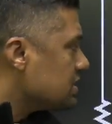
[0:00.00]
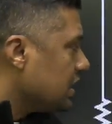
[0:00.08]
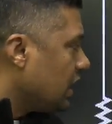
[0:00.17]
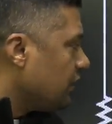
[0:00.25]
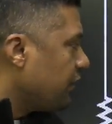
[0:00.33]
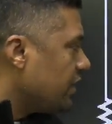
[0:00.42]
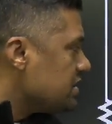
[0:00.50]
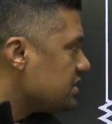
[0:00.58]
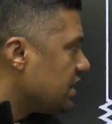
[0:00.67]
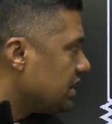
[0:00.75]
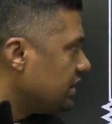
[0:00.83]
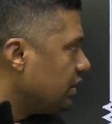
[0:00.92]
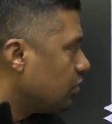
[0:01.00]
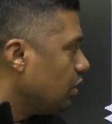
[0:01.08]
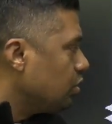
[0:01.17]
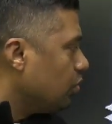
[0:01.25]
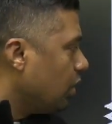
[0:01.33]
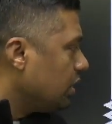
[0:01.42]
then alpha is nearly equal
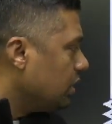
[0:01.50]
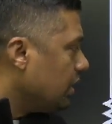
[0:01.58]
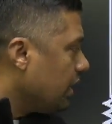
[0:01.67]
to 1,